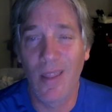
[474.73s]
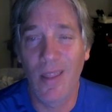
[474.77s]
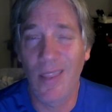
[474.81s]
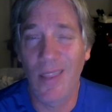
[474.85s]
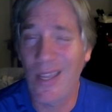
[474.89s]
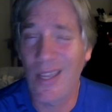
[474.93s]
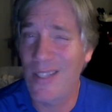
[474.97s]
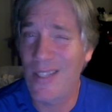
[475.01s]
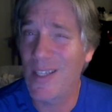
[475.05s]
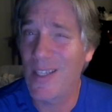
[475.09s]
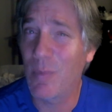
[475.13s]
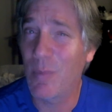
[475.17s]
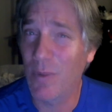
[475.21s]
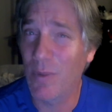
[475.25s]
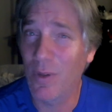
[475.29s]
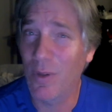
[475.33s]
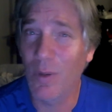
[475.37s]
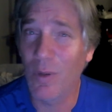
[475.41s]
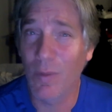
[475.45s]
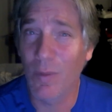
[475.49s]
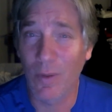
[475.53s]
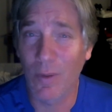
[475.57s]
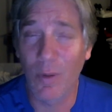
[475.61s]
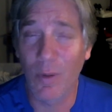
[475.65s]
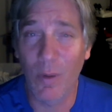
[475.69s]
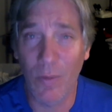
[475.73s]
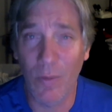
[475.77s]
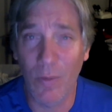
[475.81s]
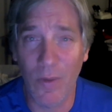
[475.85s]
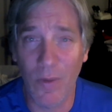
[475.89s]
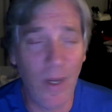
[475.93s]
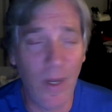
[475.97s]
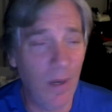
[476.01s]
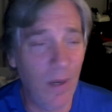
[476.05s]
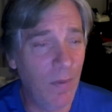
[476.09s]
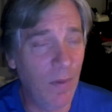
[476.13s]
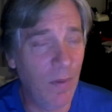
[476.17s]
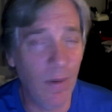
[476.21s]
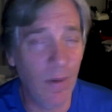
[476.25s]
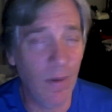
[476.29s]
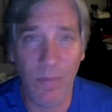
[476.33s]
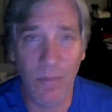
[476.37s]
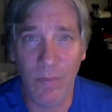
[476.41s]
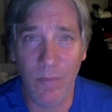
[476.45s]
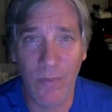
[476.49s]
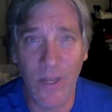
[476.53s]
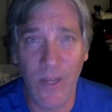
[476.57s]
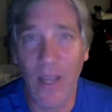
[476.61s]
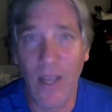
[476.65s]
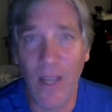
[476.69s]
That's happened over and over again for
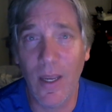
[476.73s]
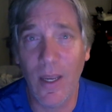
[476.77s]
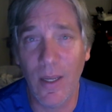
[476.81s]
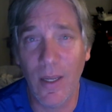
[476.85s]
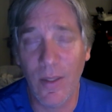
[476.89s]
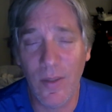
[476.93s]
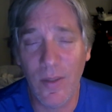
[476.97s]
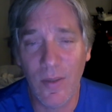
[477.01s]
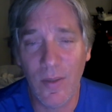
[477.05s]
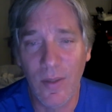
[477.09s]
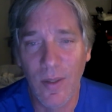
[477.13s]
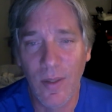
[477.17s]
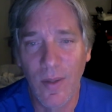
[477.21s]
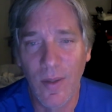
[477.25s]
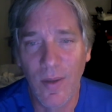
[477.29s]
decades.